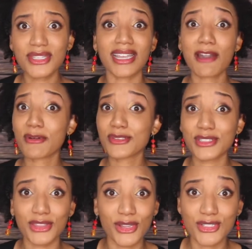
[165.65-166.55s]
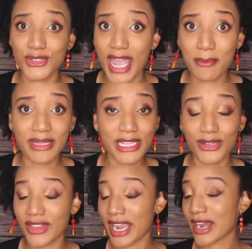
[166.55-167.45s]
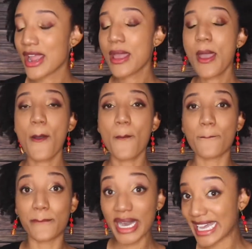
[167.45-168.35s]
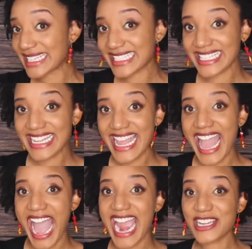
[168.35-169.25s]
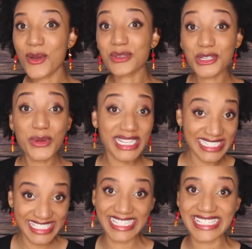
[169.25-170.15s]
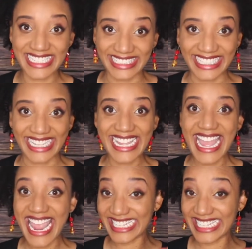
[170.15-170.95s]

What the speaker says: Look, I posted a thirst trap here or there, but I don't do it consistently.